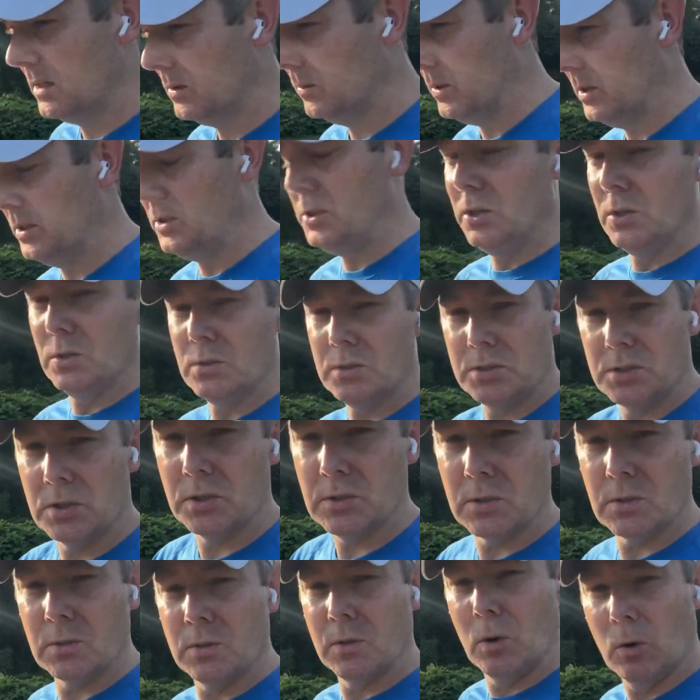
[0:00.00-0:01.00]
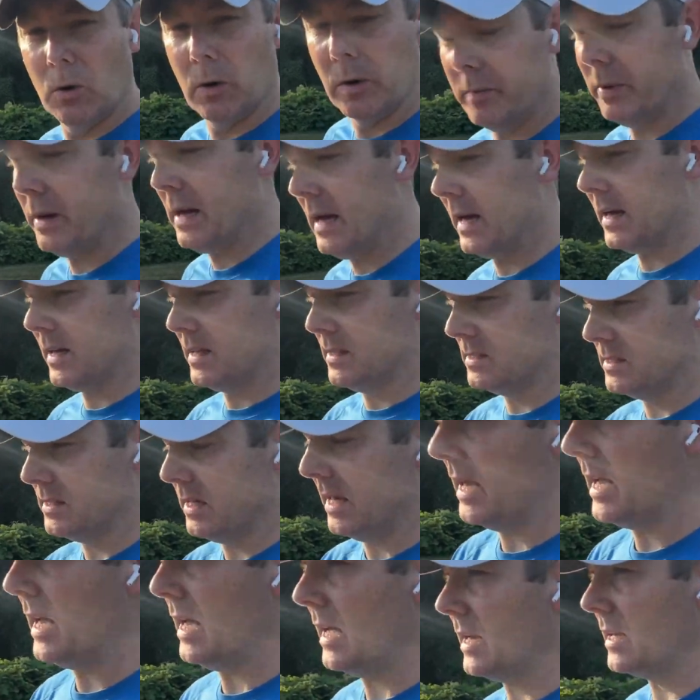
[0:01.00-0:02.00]
reduce your lower back and
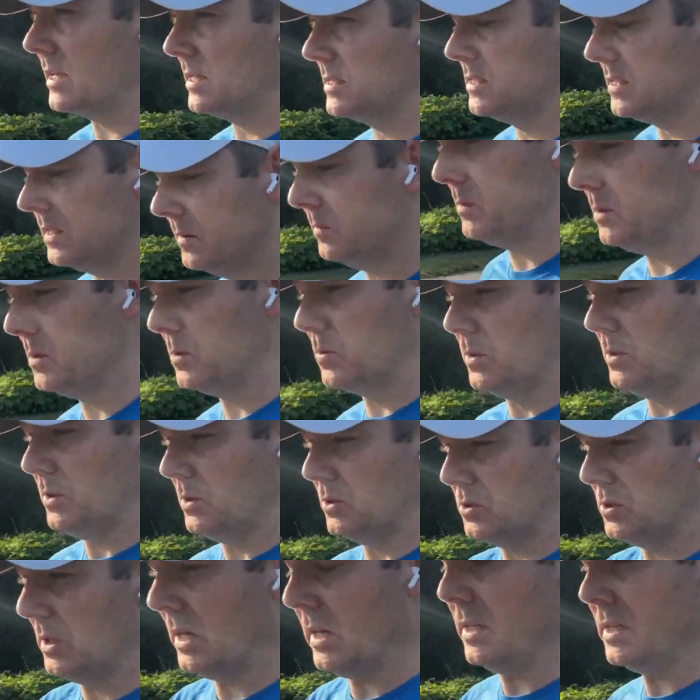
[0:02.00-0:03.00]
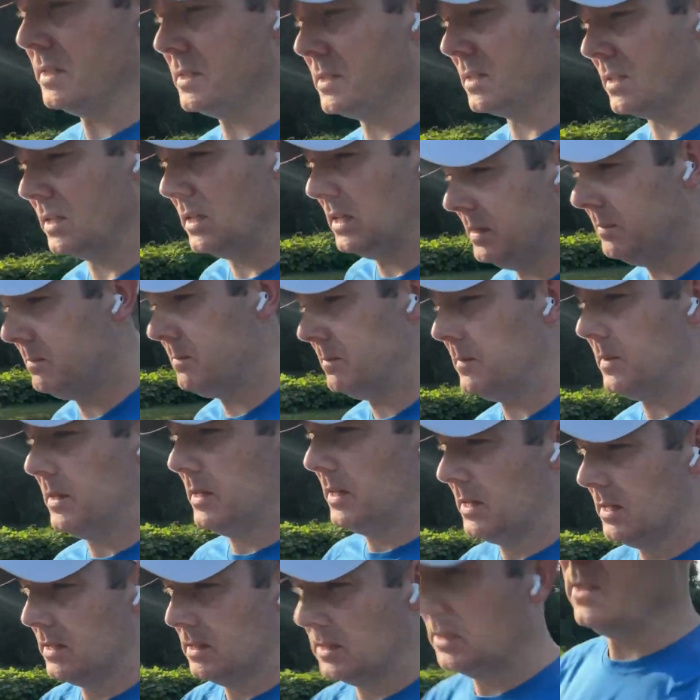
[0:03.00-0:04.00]
sciatica symptoms when you're trying to sleep.
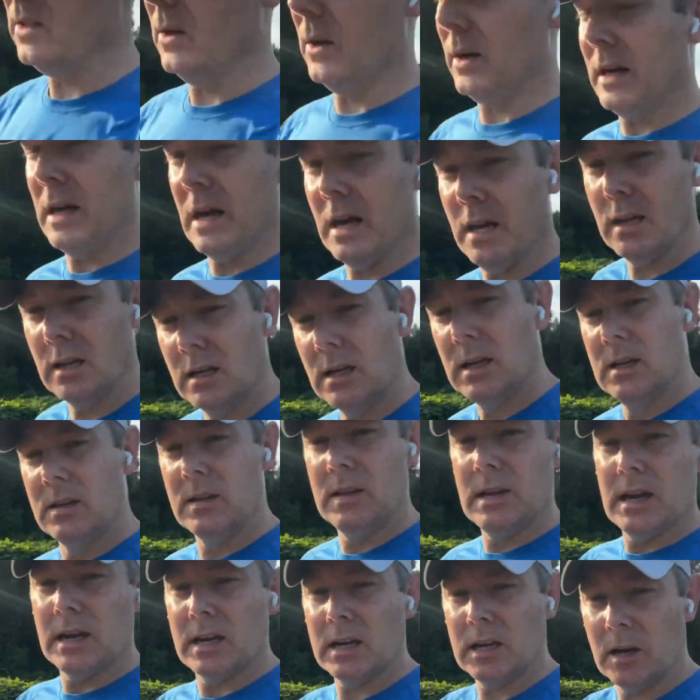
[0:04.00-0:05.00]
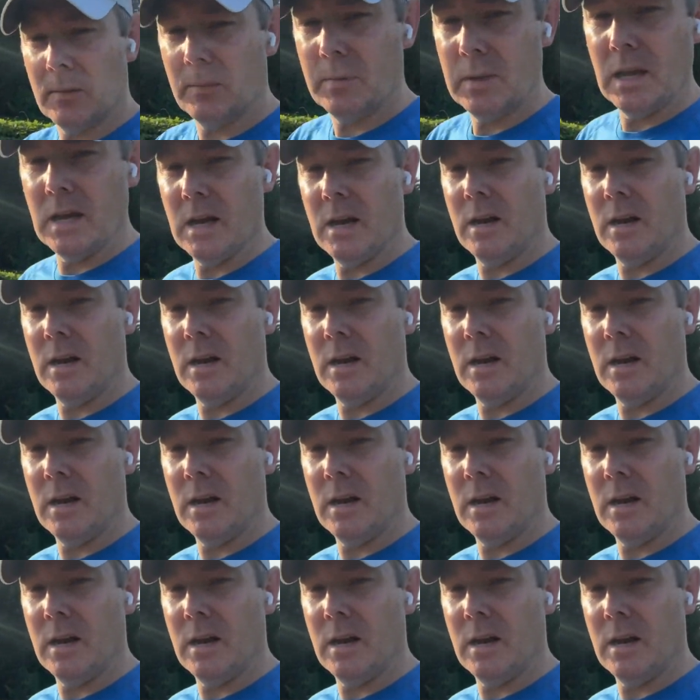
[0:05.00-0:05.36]
So I got that coming